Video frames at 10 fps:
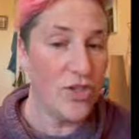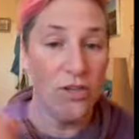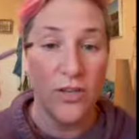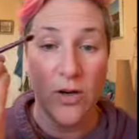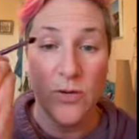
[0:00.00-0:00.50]

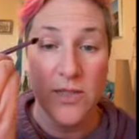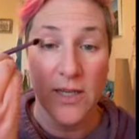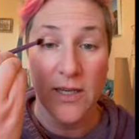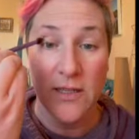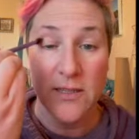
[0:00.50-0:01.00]
you'll
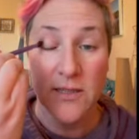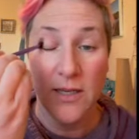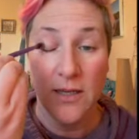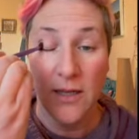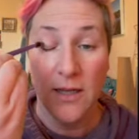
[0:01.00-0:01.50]
notice
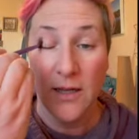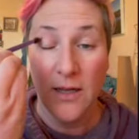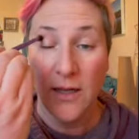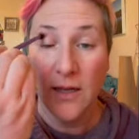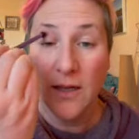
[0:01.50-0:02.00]

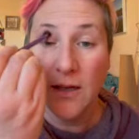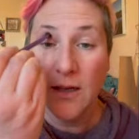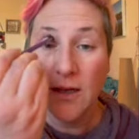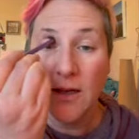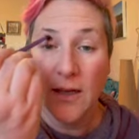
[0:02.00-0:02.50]

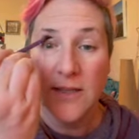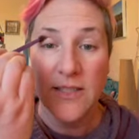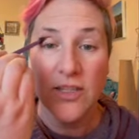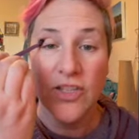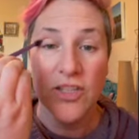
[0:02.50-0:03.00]
is
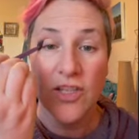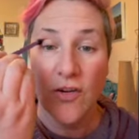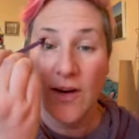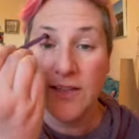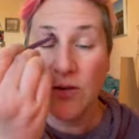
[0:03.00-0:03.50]
it just
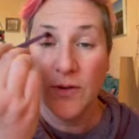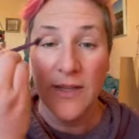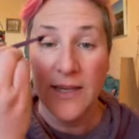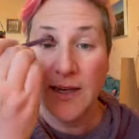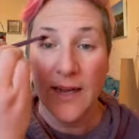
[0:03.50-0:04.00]
creates a
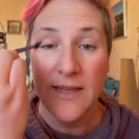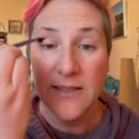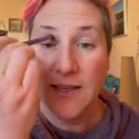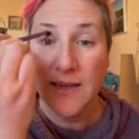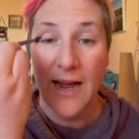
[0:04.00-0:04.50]
really
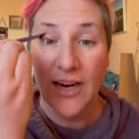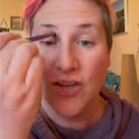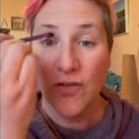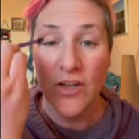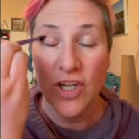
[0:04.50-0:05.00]
nice
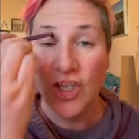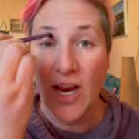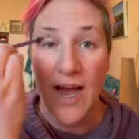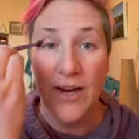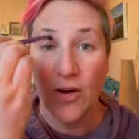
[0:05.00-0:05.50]
natural
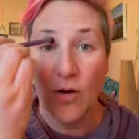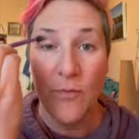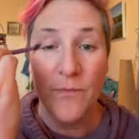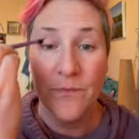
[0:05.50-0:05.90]
shadow.